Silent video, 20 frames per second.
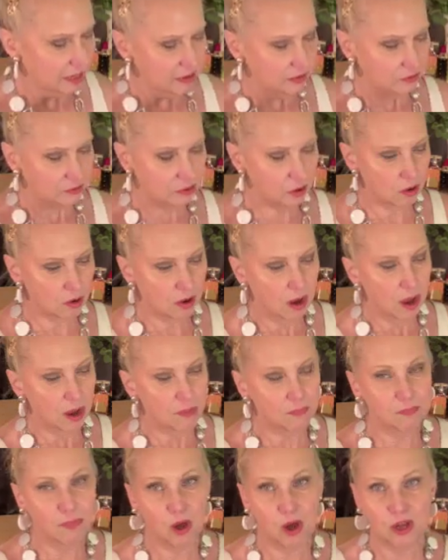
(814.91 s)
So,
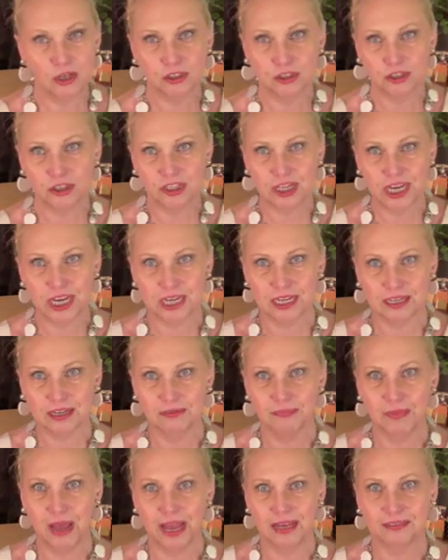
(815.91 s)
Bon Chic,
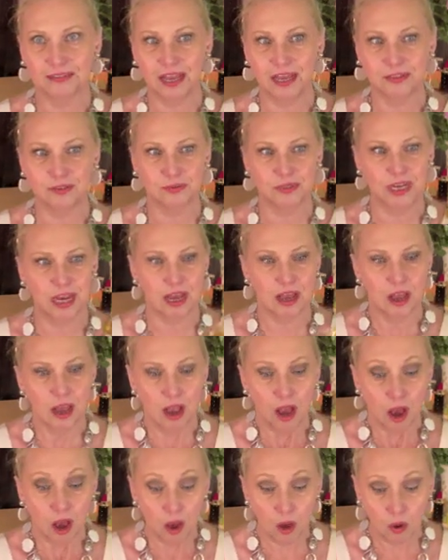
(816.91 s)
Max Azria.
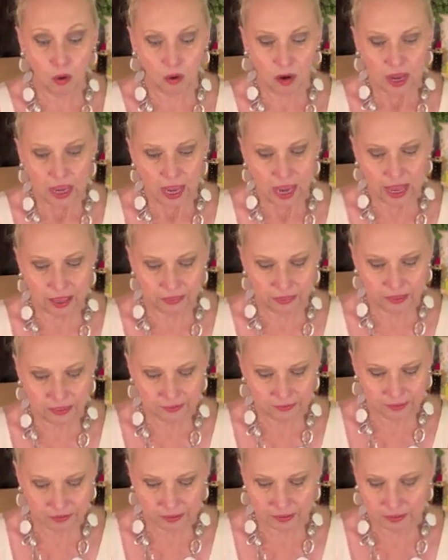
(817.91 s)
Oh, and
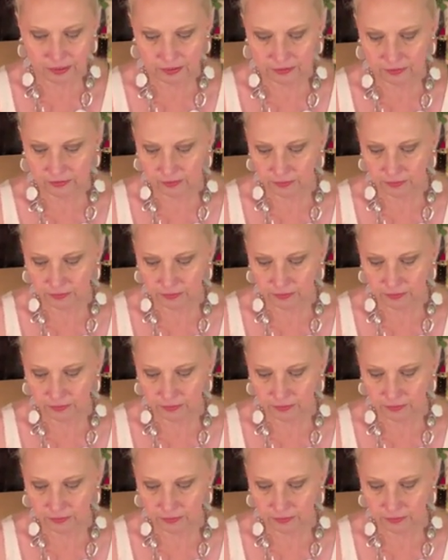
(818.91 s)
this is,